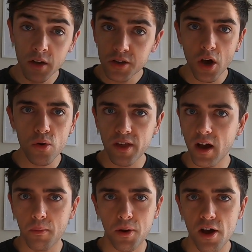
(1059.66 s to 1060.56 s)
No, they
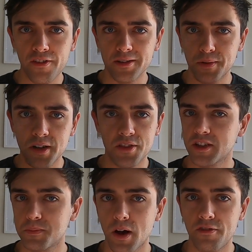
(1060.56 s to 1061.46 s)
aren't perfect, but
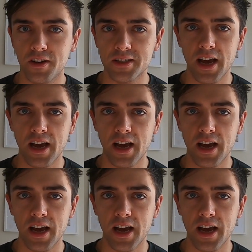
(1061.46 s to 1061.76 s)
nothing's perfect.